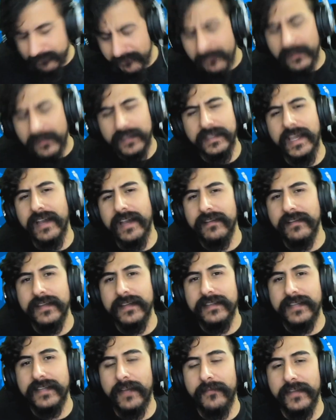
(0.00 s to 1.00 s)
Yeah,
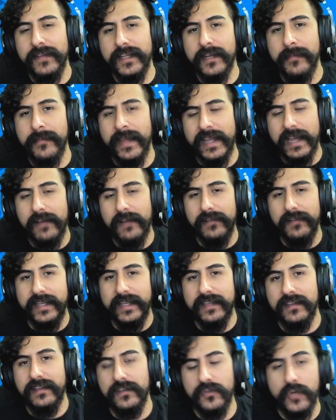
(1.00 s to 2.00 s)
definitely come hang out. Link
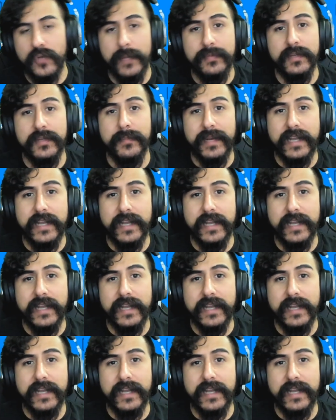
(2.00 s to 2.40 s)
in the description.